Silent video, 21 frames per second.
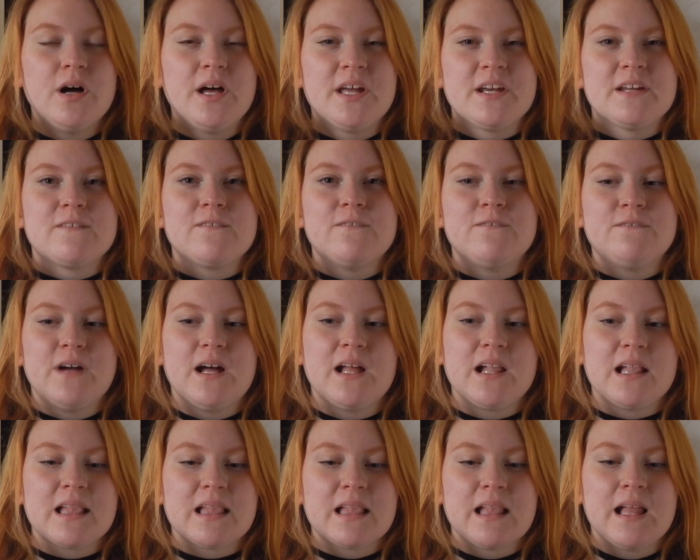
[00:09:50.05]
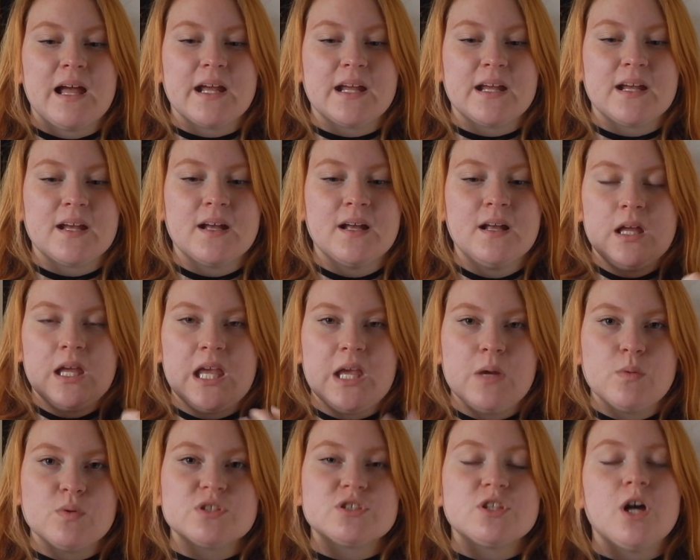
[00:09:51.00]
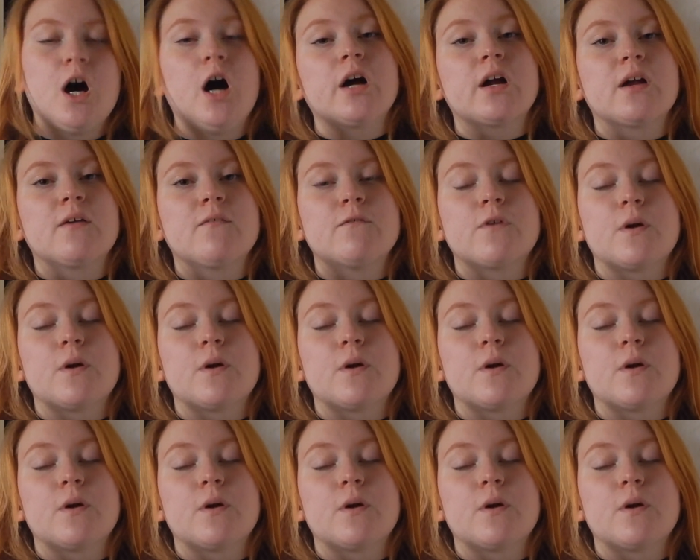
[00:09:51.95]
and it felt like he was talking